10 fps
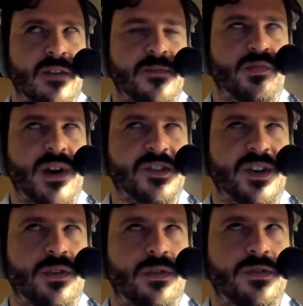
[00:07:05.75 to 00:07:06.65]
If you press and
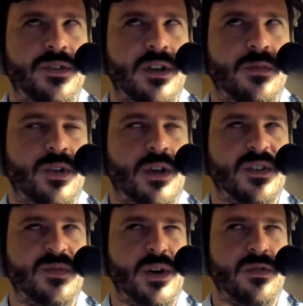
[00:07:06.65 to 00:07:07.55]
hold, it will
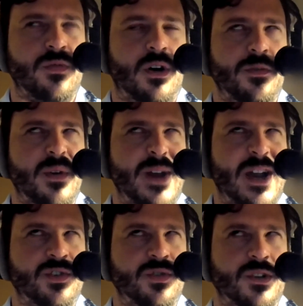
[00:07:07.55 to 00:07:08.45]
always bring you all the way
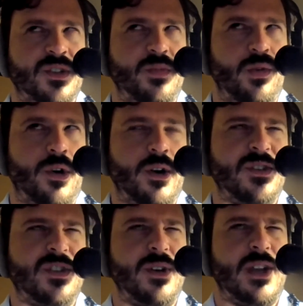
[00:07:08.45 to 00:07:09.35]
back to explore.
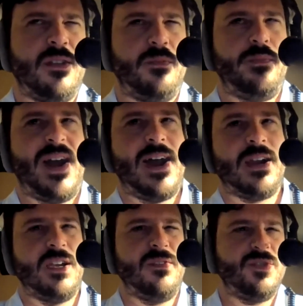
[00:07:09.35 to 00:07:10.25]
And so again,
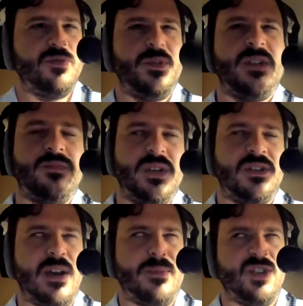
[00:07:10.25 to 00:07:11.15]
back, and this will be
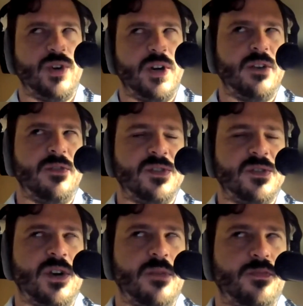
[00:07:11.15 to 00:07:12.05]
demonstrated in the
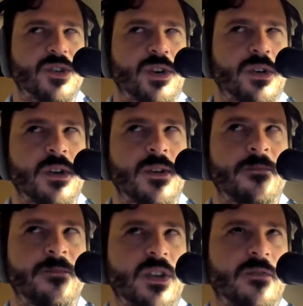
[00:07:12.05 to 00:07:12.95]
startup wizard.
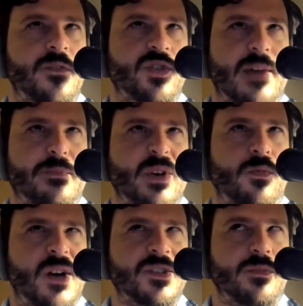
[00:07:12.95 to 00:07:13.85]
If you tap it
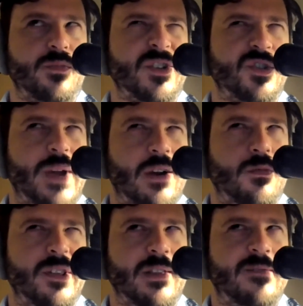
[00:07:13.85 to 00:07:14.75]
once, it brings you back
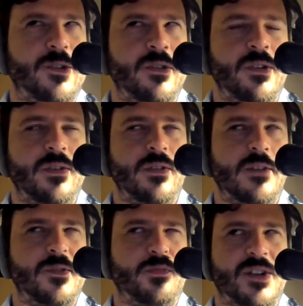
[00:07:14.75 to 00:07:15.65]
1 level.
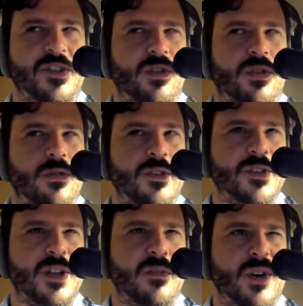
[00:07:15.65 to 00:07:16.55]
If you press and hold, it's
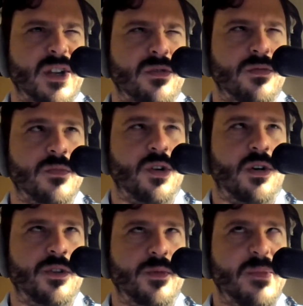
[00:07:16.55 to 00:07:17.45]
going to bring you
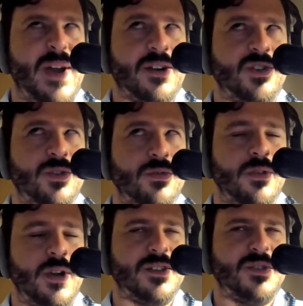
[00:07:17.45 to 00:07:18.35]
all the way back to
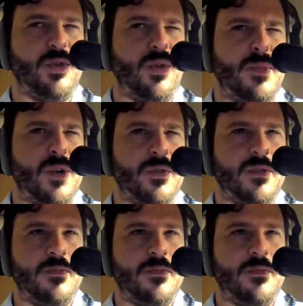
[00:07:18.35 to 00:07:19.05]
explore mode.